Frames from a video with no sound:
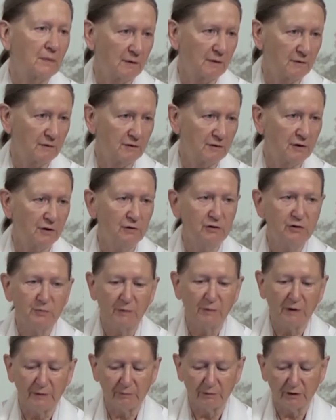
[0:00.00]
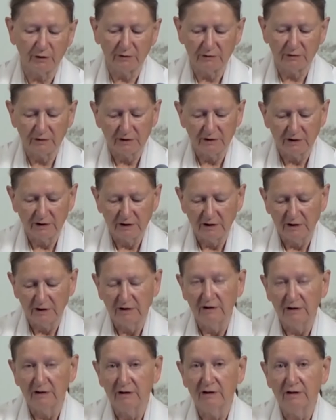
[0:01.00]
Those people,
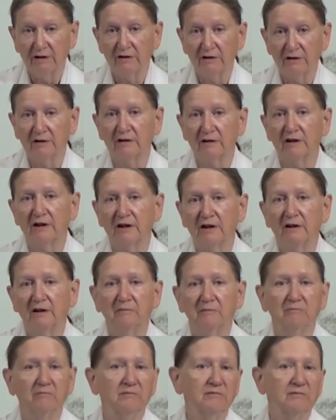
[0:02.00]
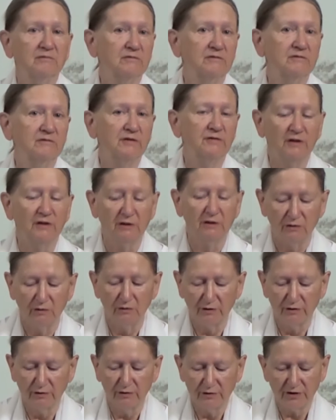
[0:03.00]
the different
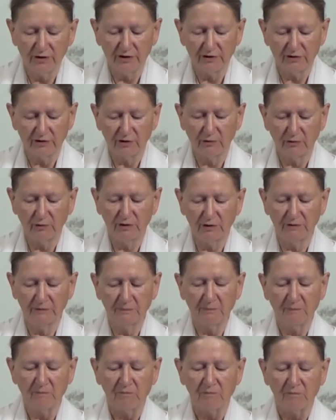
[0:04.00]
gurus and so on,